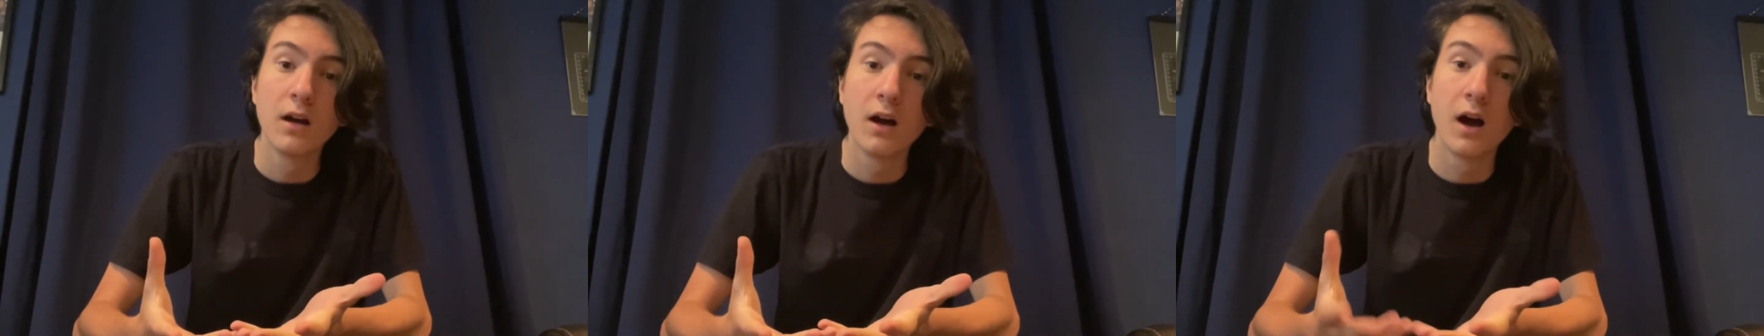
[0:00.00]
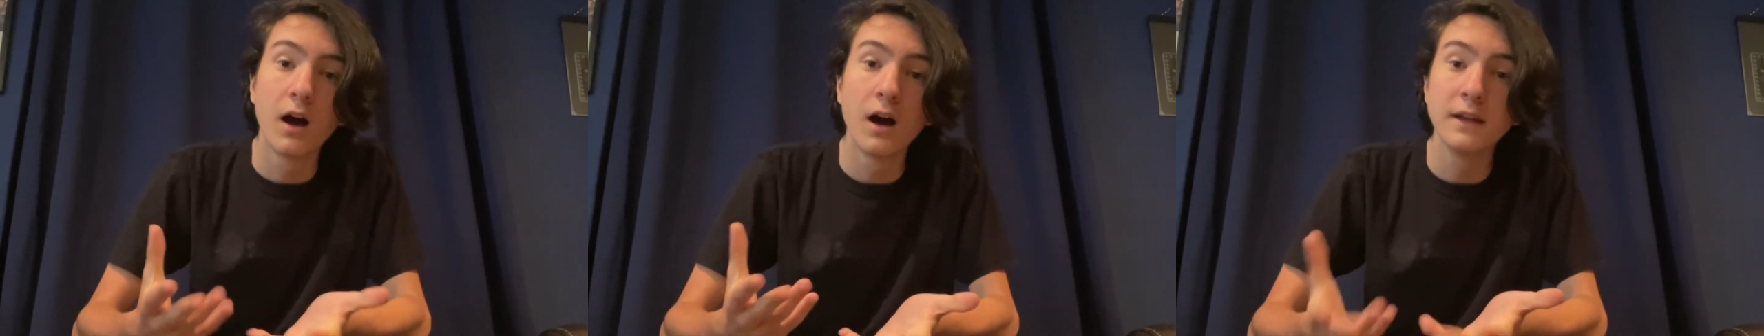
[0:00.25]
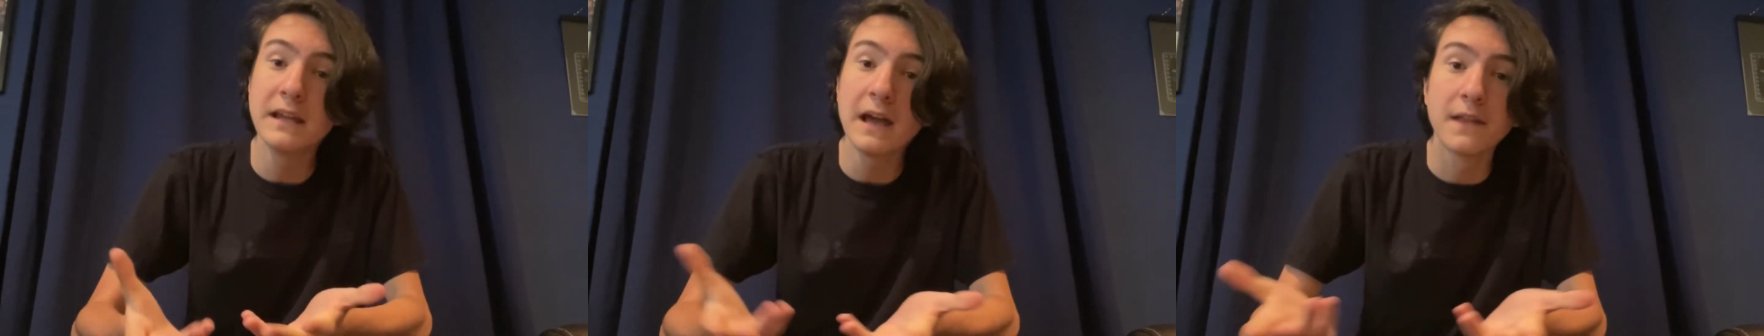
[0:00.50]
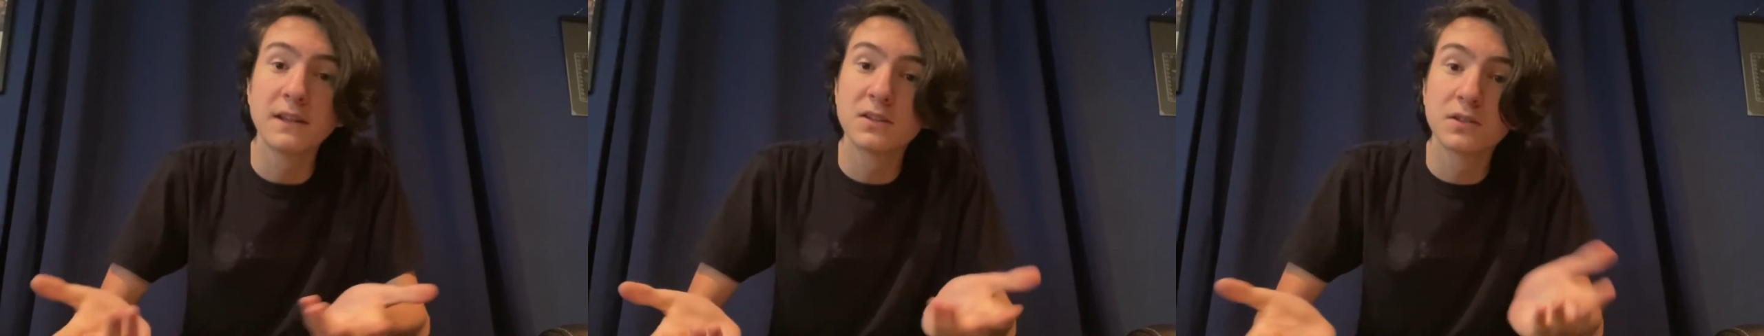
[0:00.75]
uh, yeah,
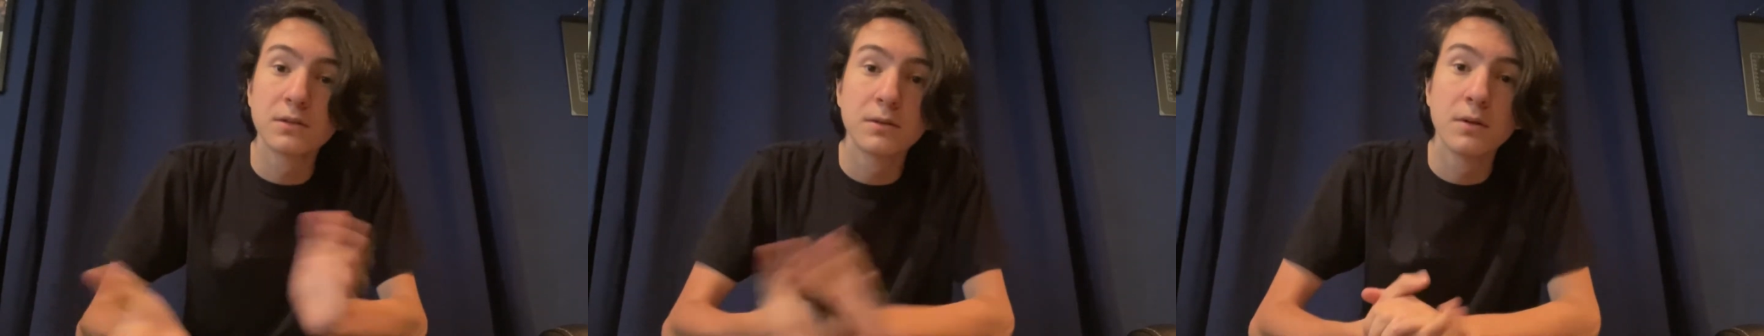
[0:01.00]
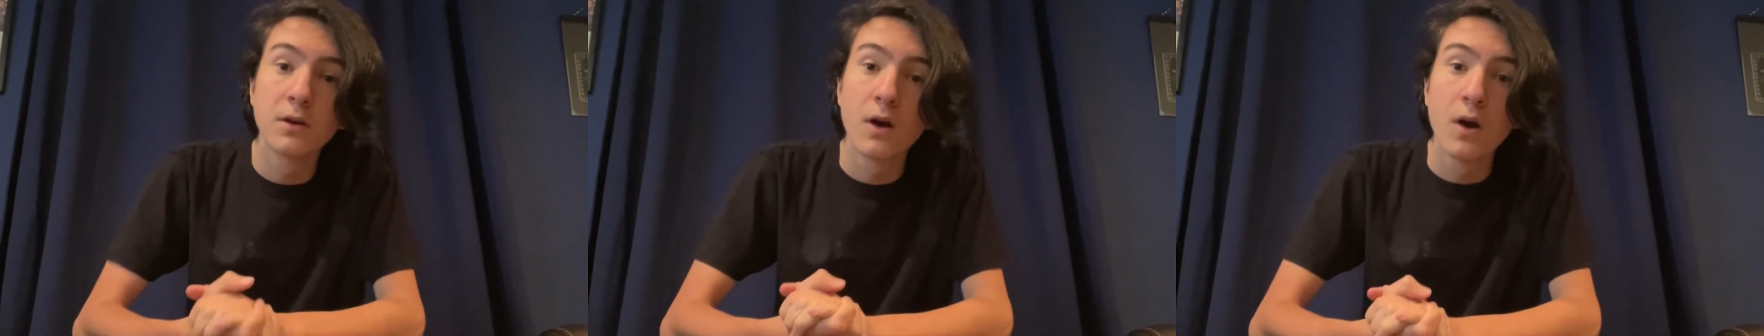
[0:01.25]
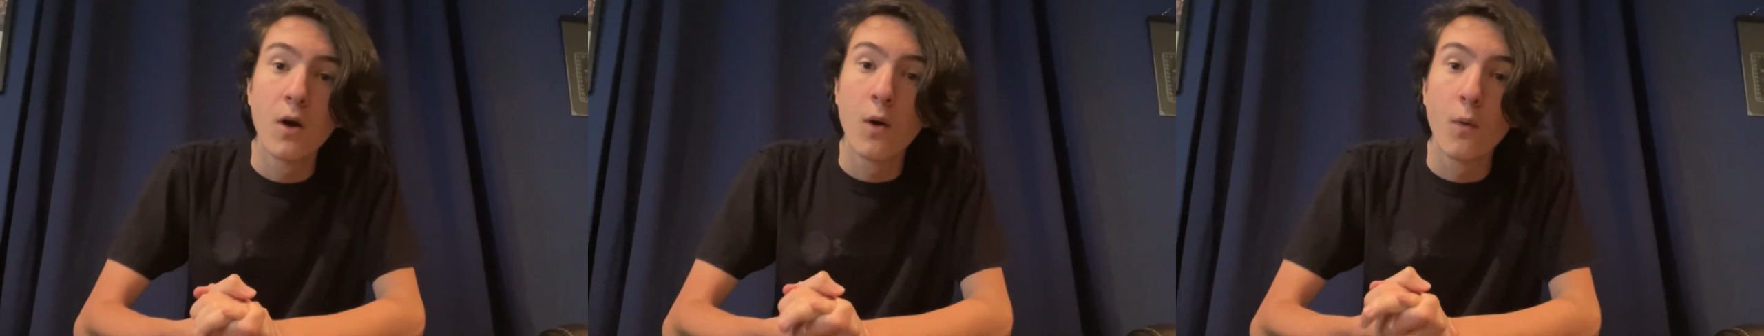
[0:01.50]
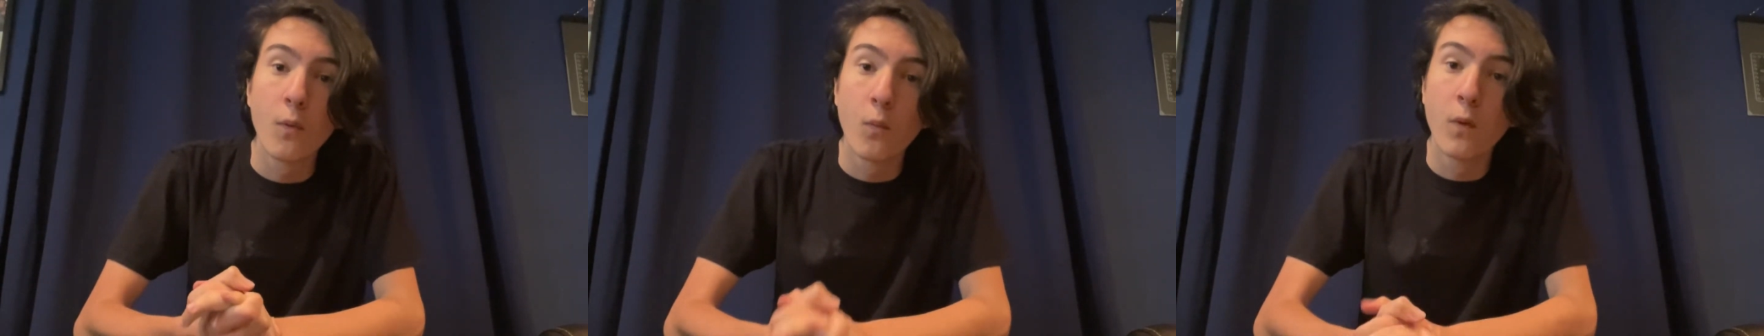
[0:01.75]
that's
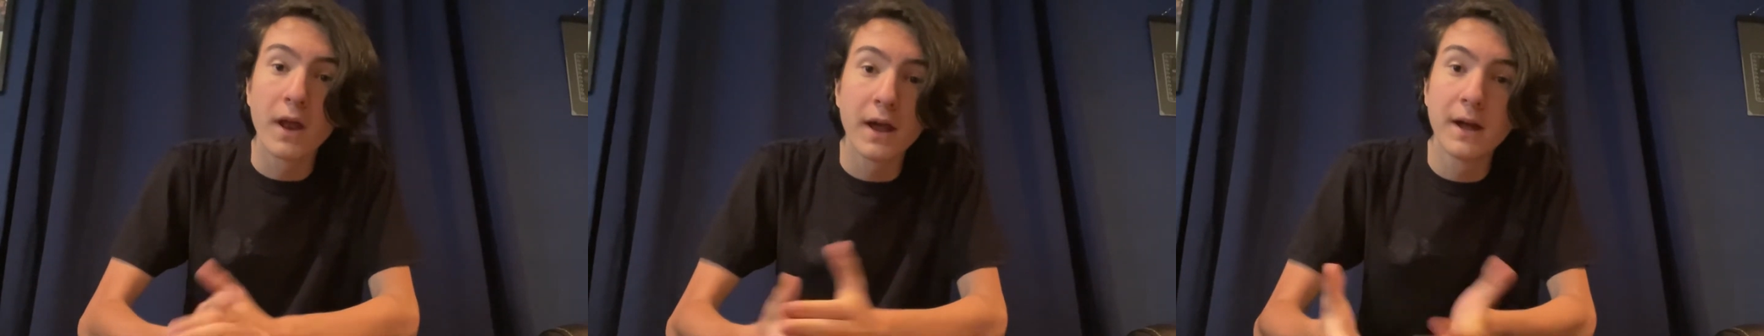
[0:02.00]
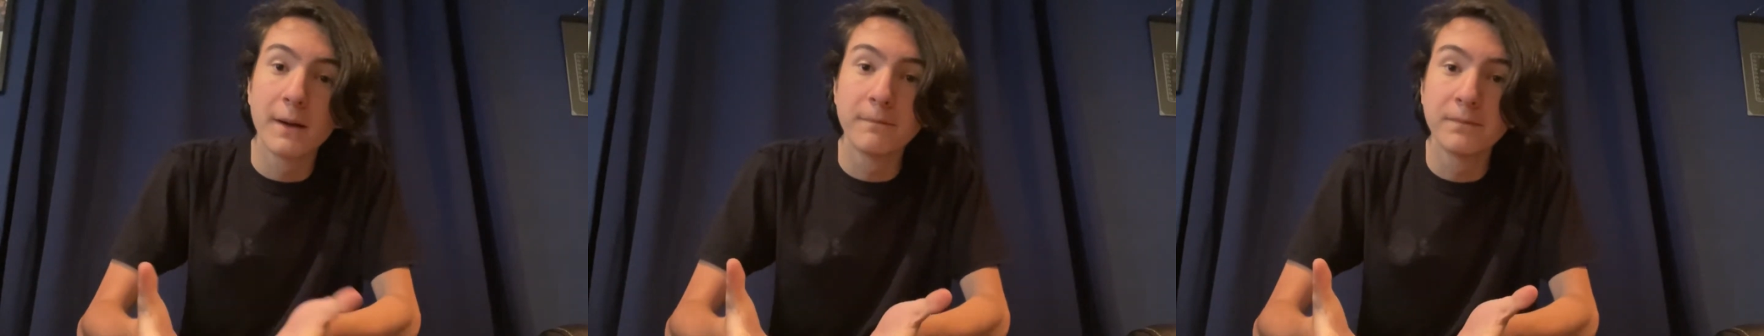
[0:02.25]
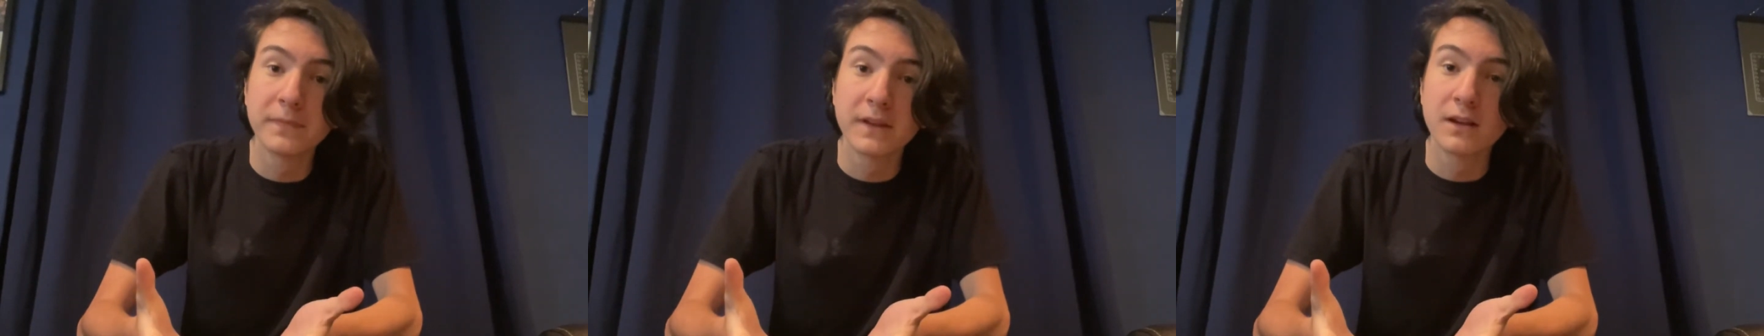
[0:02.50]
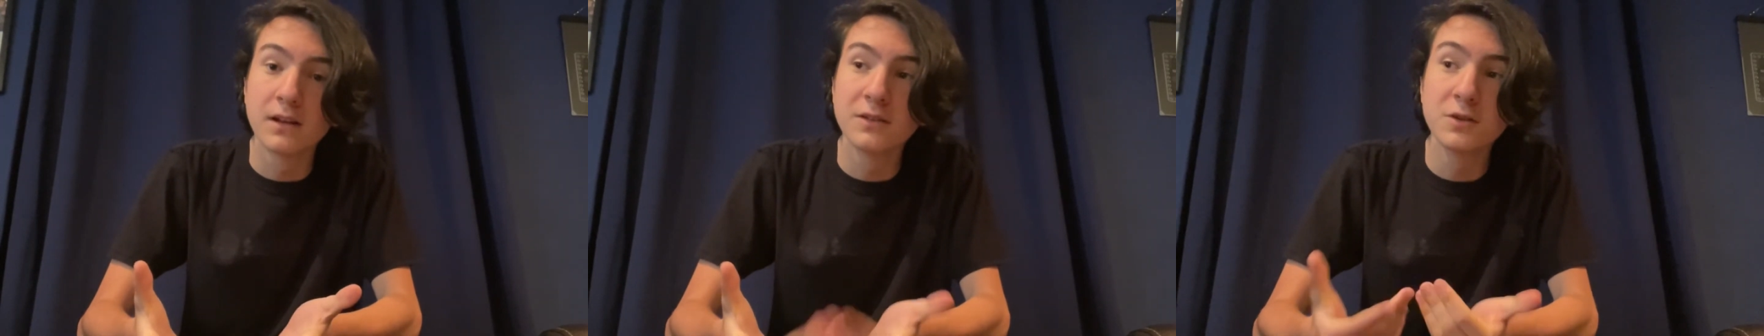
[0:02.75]
what I am
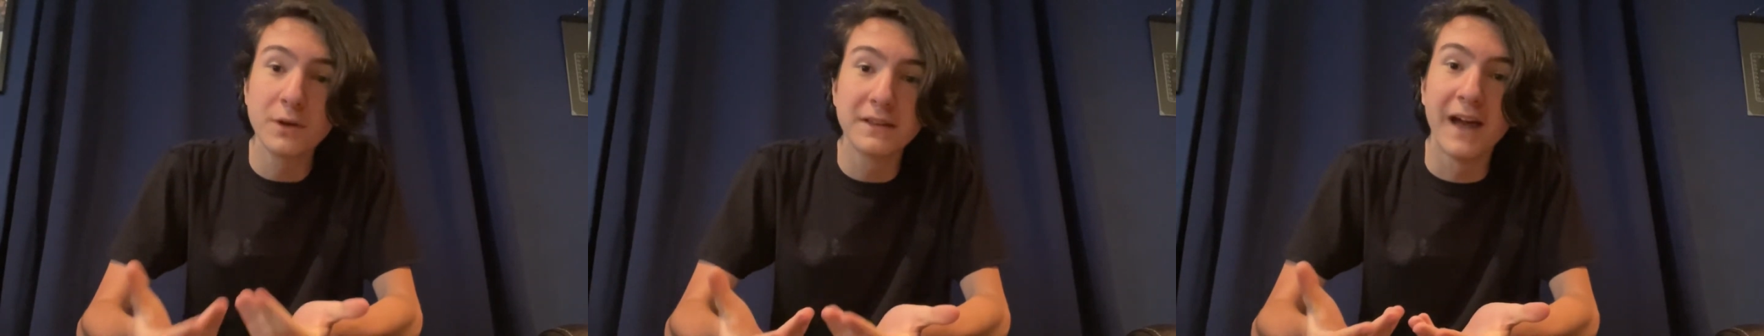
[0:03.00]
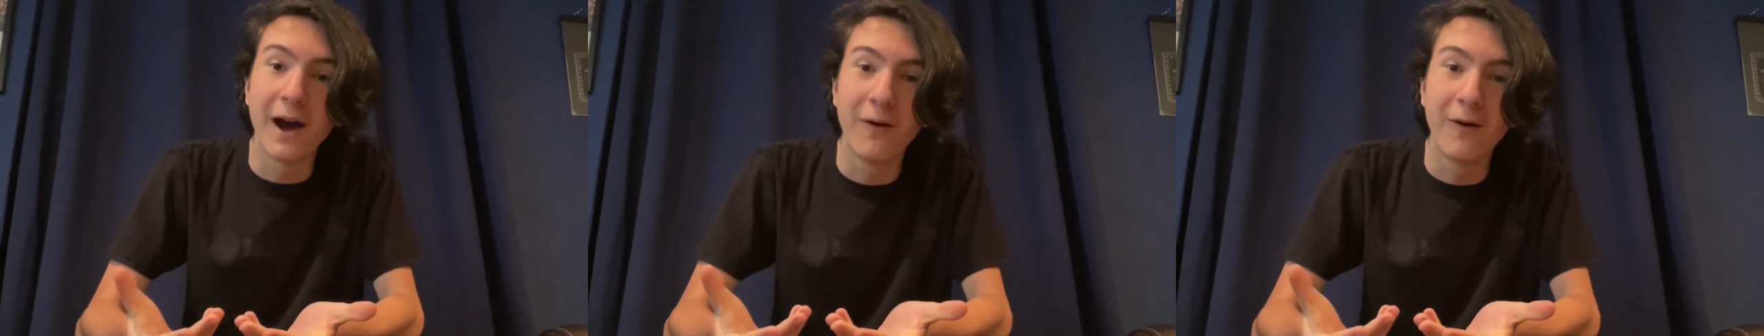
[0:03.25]
doing now.